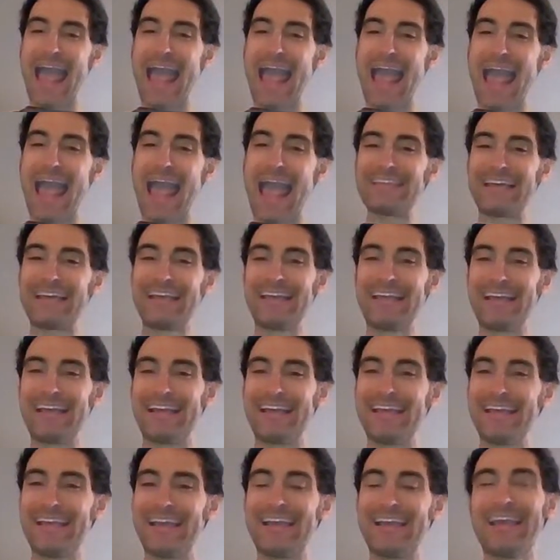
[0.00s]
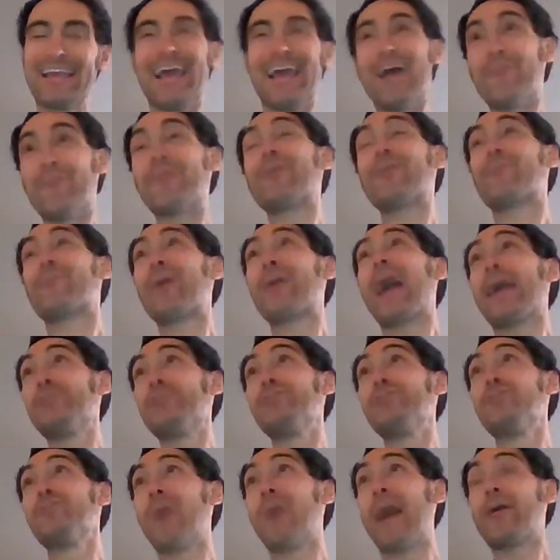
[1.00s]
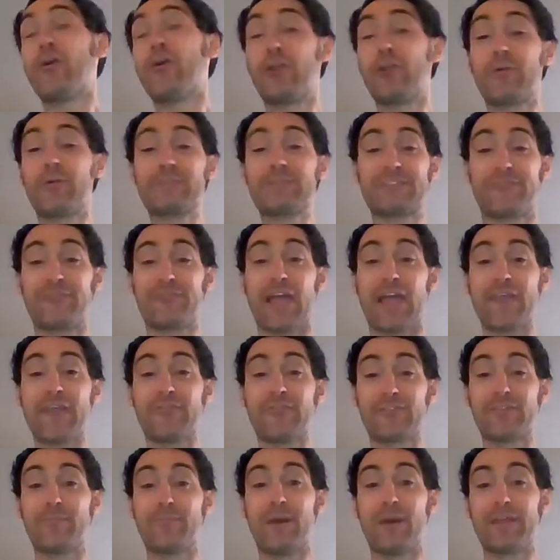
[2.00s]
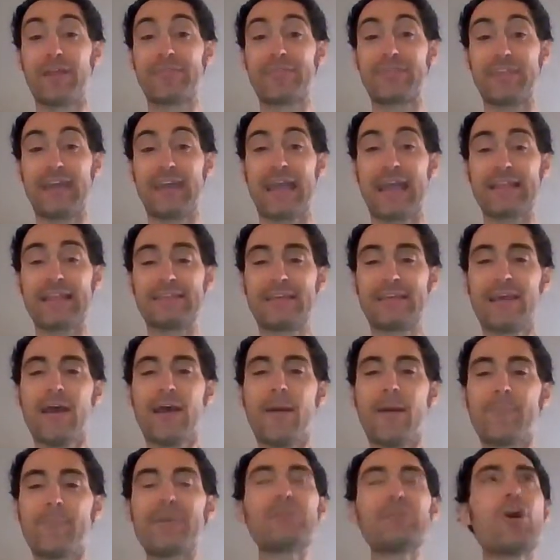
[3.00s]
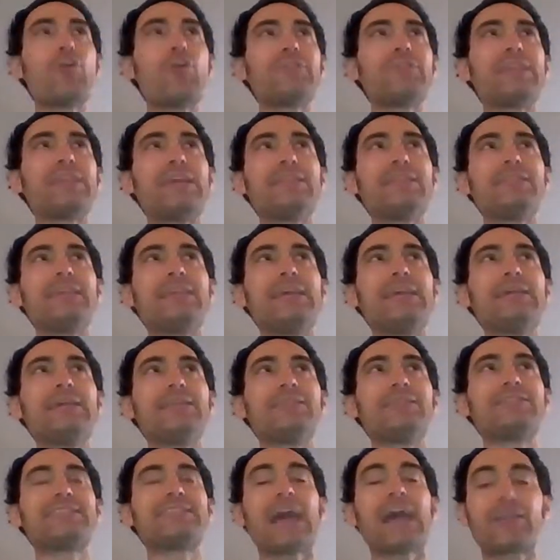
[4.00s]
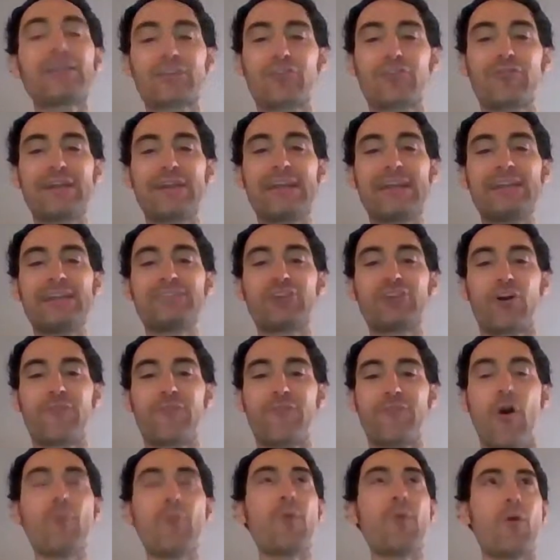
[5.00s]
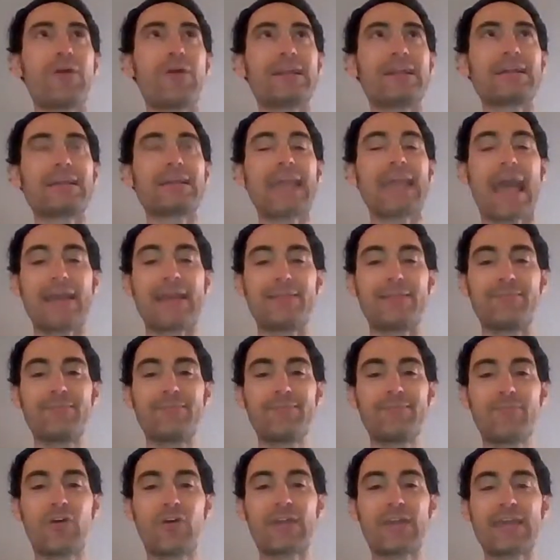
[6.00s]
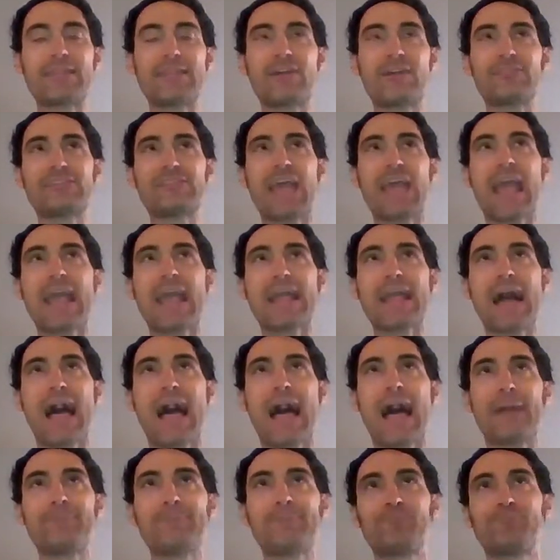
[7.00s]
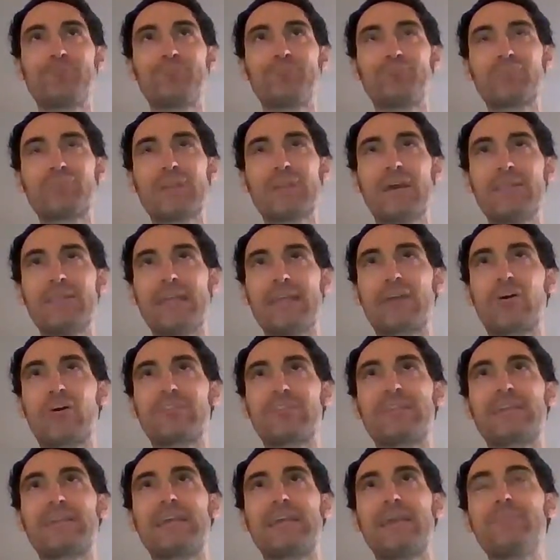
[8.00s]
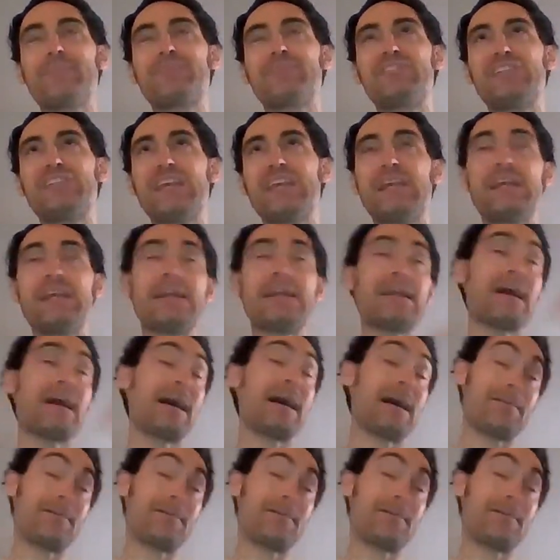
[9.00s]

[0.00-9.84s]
And where I knew IOTA was the flavor of the month. But no, the South Koreans are FOMOing again. Okay, there's they call it the kimchi,